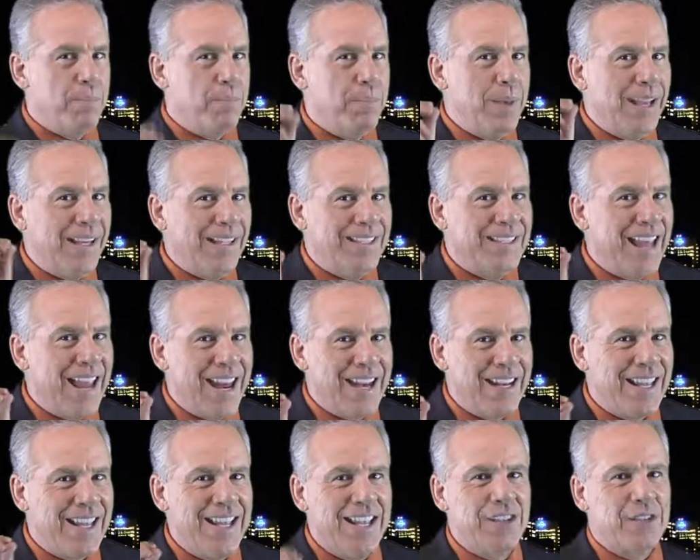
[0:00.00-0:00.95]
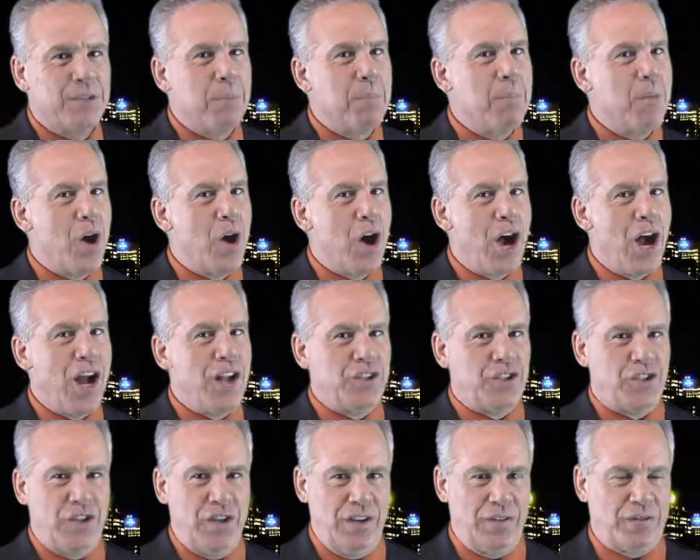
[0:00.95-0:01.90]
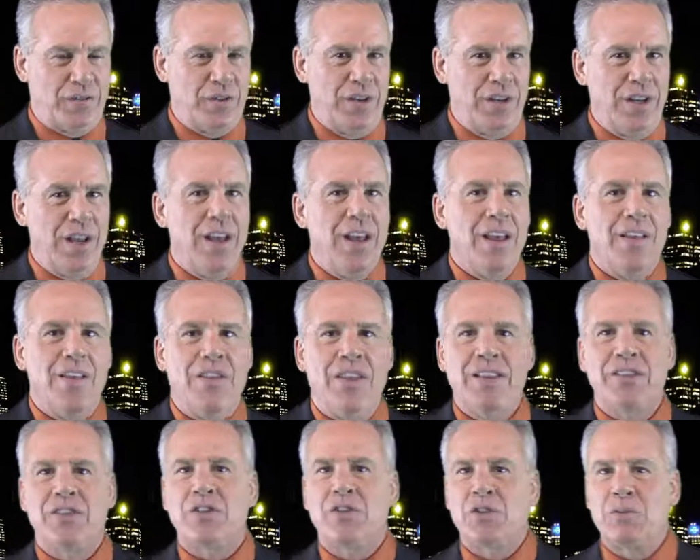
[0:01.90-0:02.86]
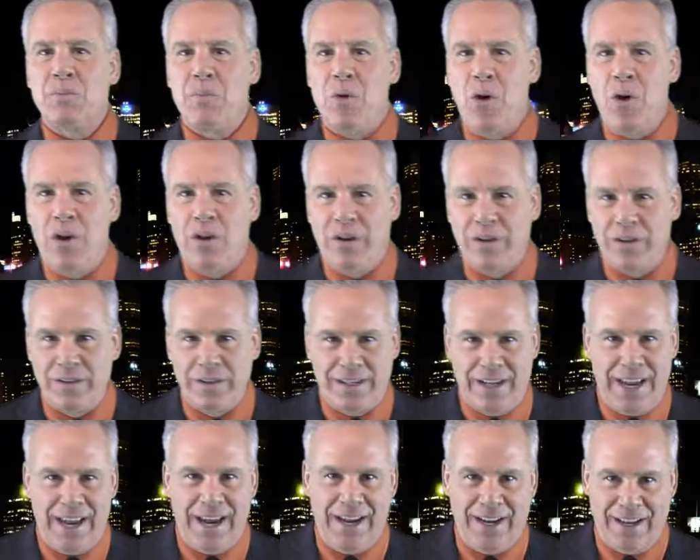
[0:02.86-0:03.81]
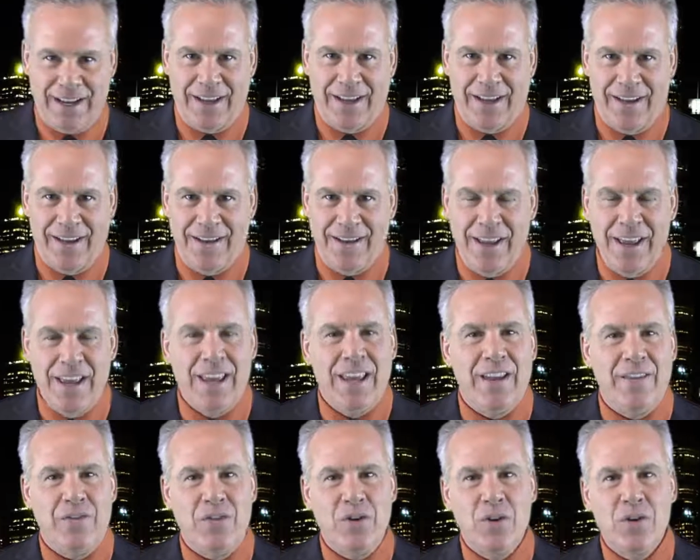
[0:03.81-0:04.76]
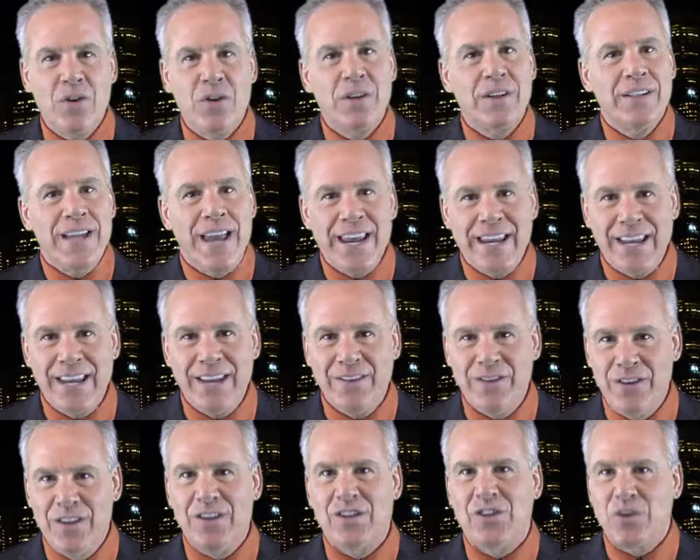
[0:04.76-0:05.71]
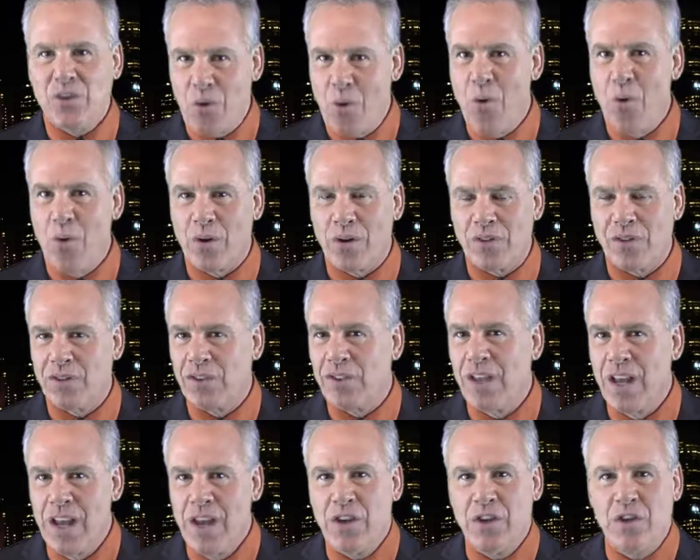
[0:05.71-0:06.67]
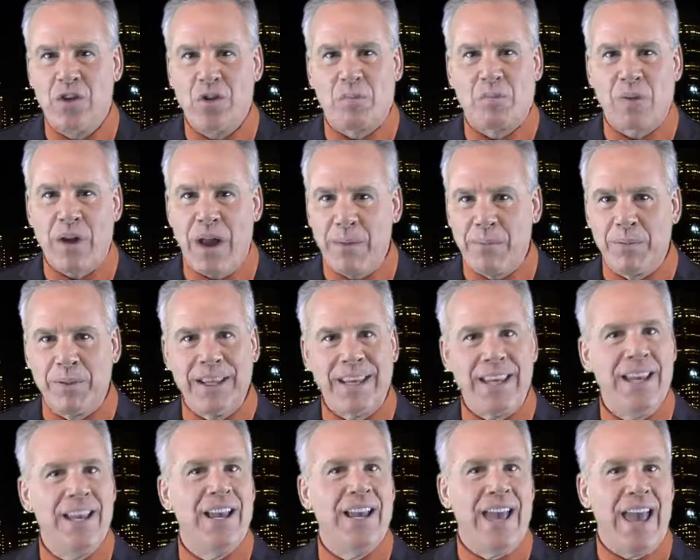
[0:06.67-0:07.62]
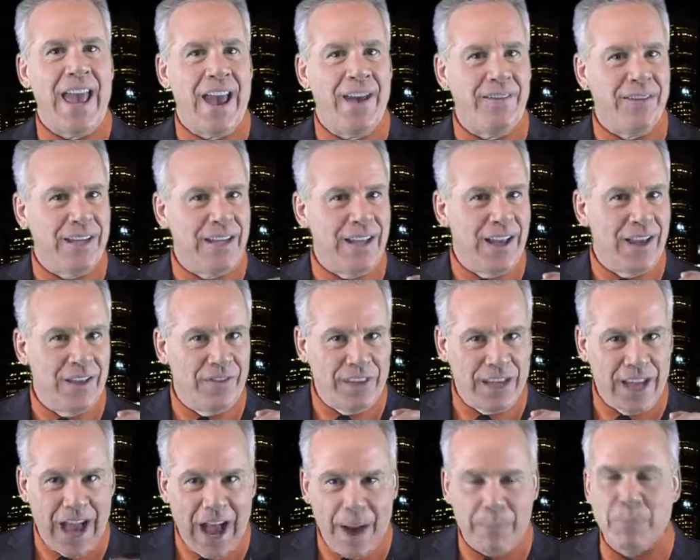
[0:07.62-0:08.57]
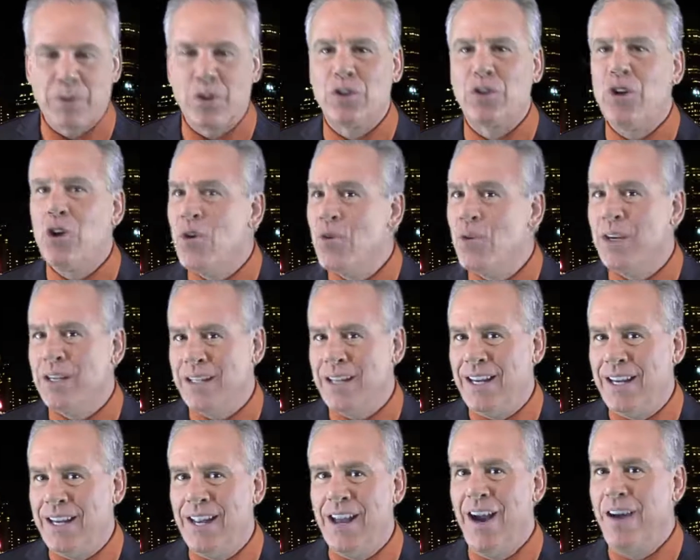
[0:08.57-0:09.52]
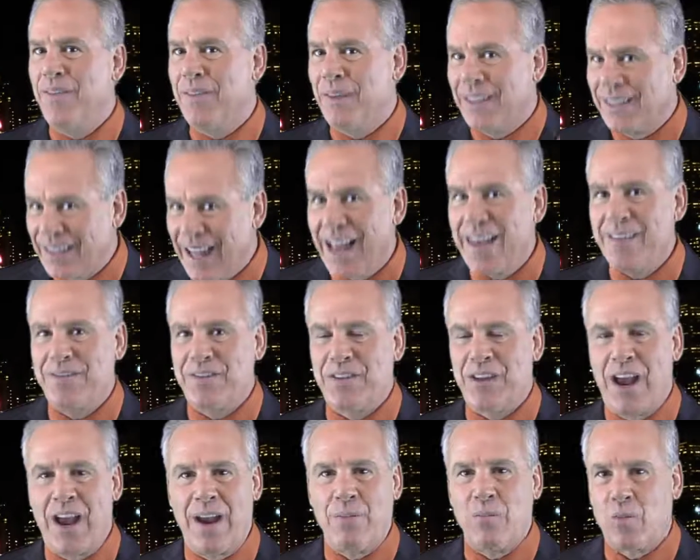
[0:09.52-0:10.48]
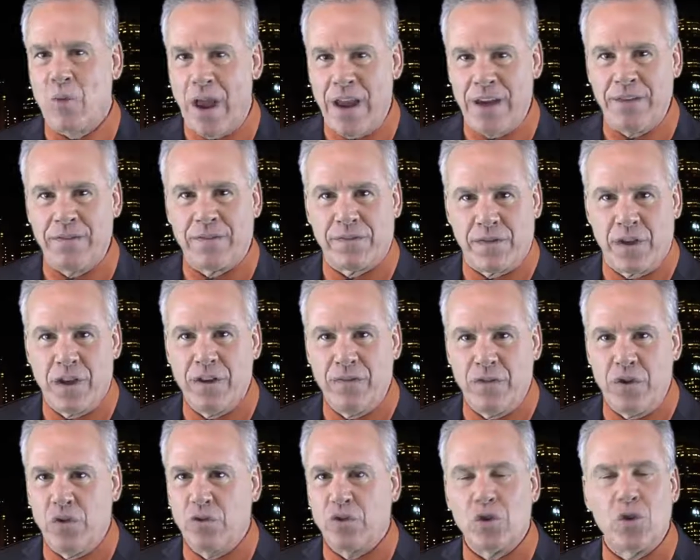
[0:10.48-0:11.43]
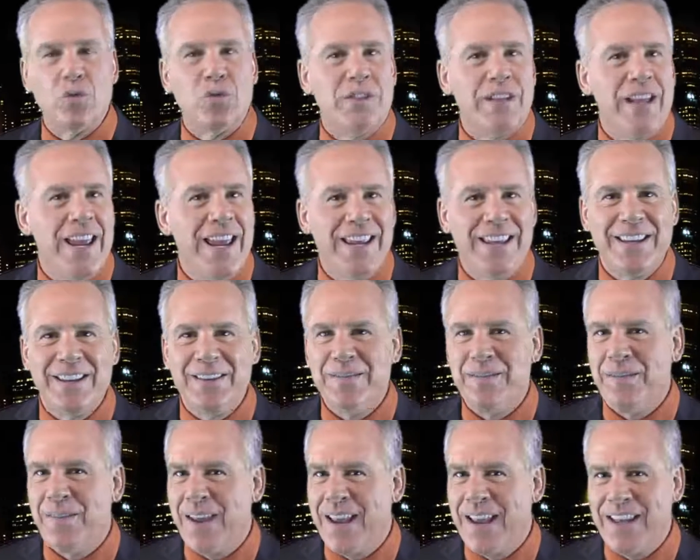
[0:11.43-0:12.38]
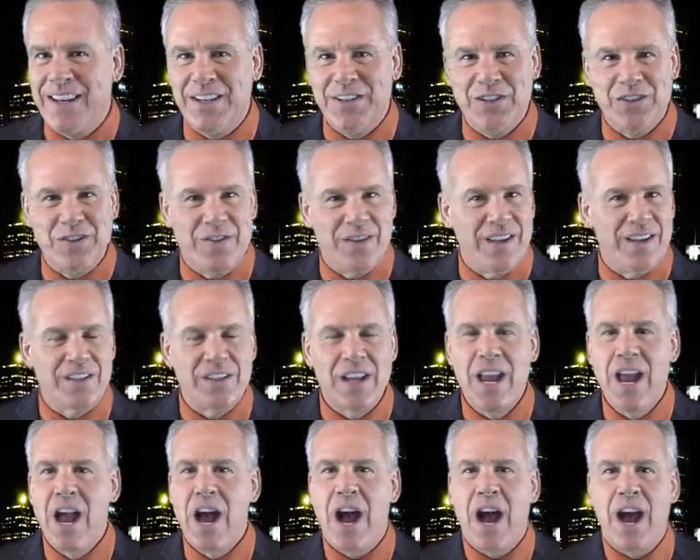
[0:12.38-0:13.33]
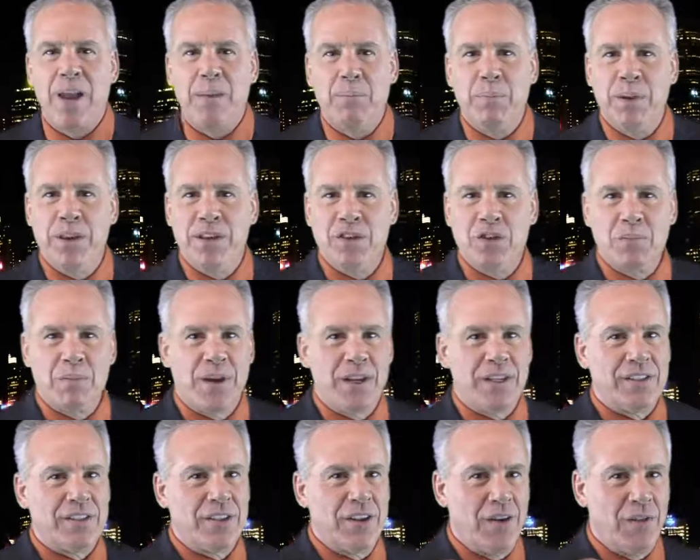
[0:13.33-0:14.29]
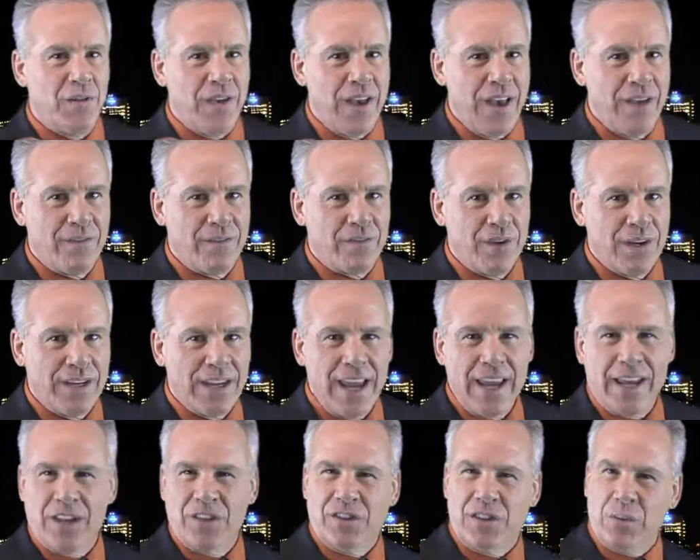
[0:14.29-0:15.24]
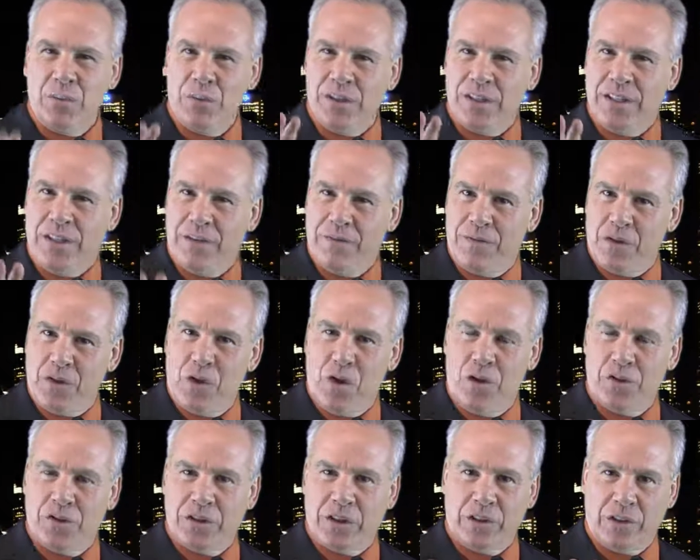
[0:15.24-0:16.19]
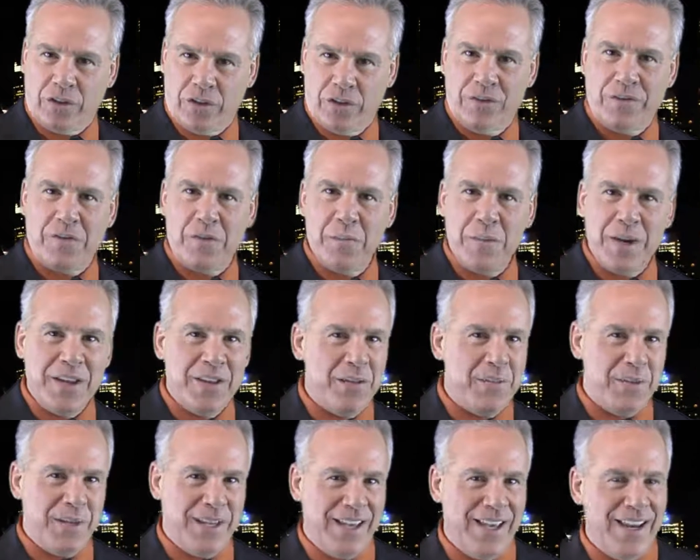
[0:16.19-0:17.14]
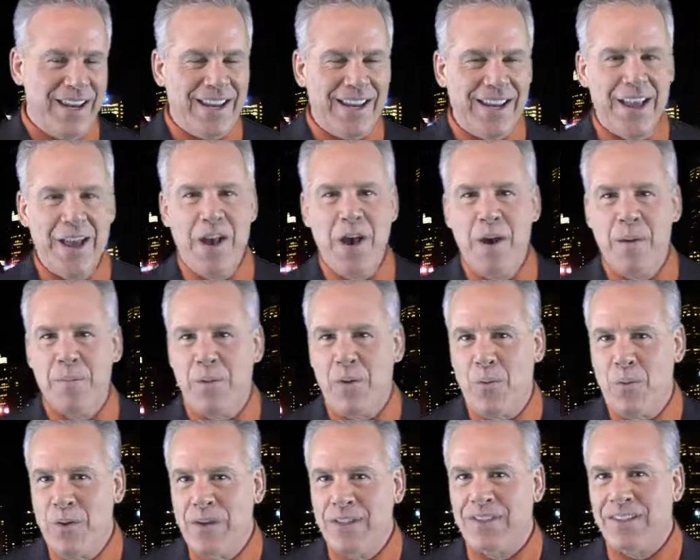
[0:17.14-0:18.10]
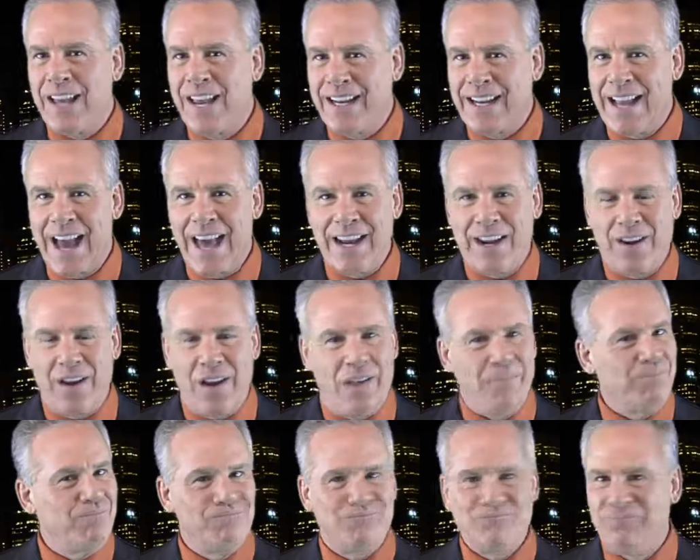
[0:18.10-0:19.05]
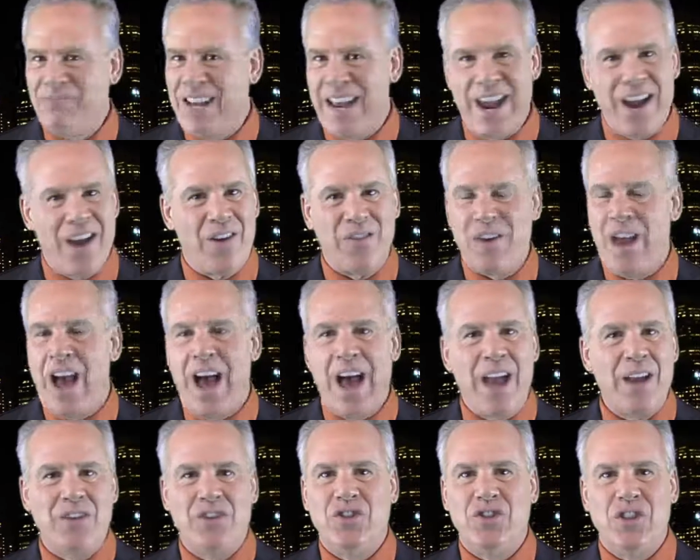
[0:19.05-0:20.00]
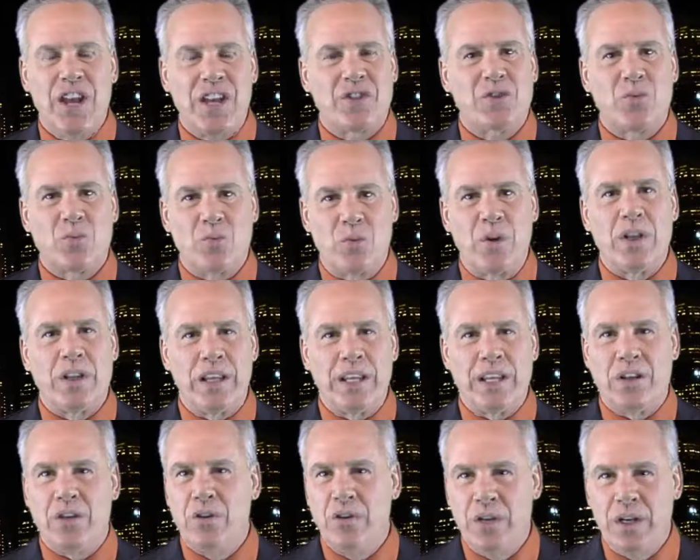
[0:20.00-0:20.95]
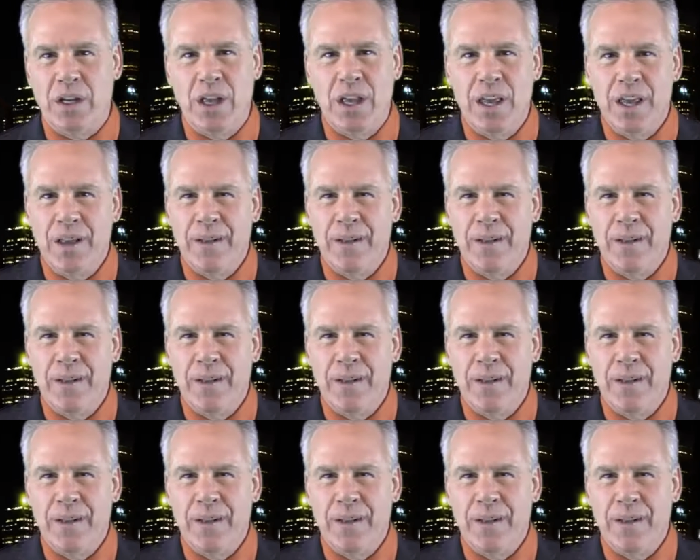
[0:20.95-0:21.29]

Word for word: Big data is much different than smaller data. If you're taking this course, you're probably having the opportunity of a lifetime right in front of you. So take advantage of this. I pinch myself every day because it was difficult to learn for me in the beginning, but once I got it down, I just really could.